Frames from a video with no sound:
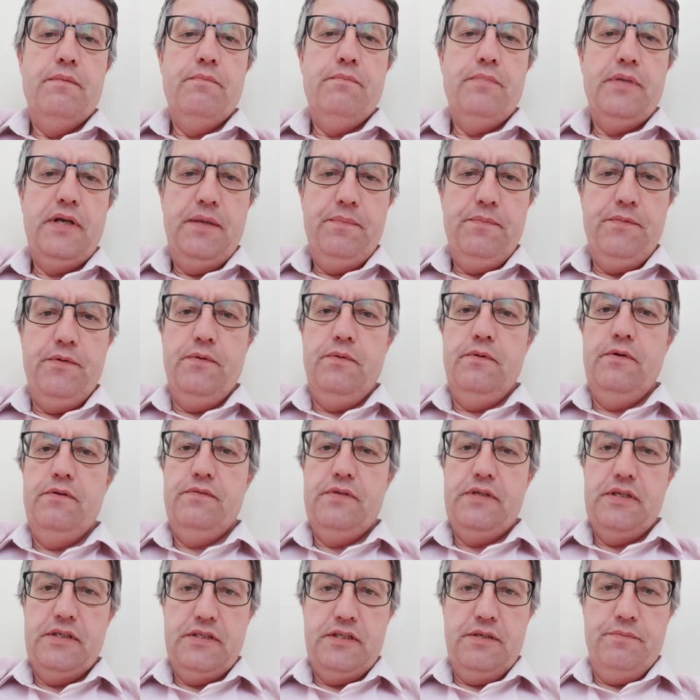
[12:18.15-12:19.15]
People with
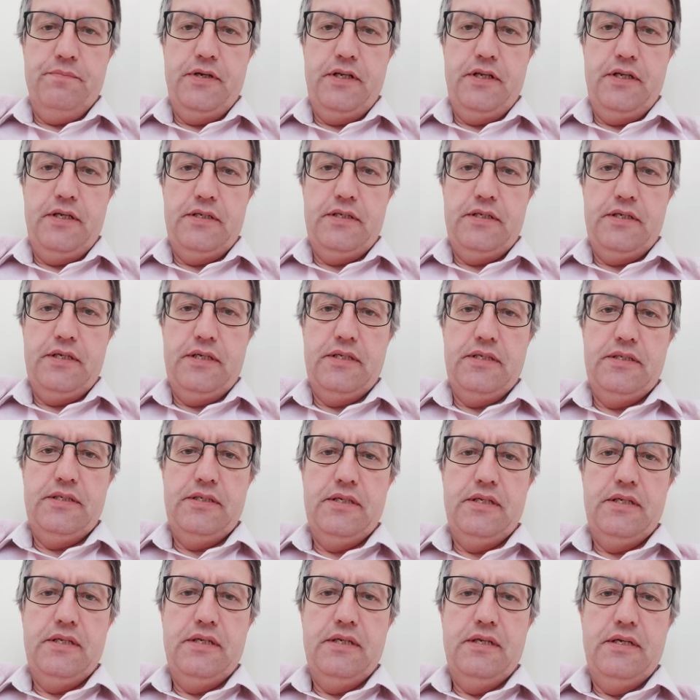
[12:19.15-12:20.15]
disabilities